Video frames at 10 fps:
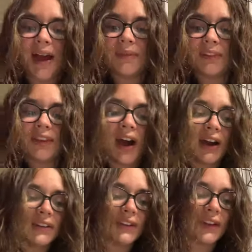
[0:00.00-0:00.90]
I have
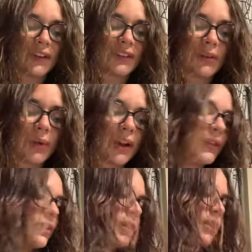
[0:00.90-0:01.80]
not done this in a while.
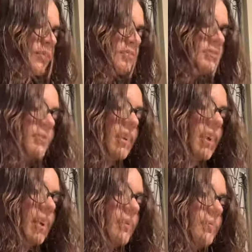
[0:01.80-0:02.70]

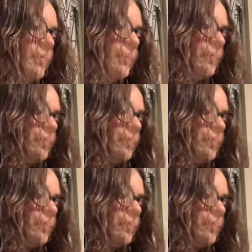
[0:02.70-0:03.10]
Um,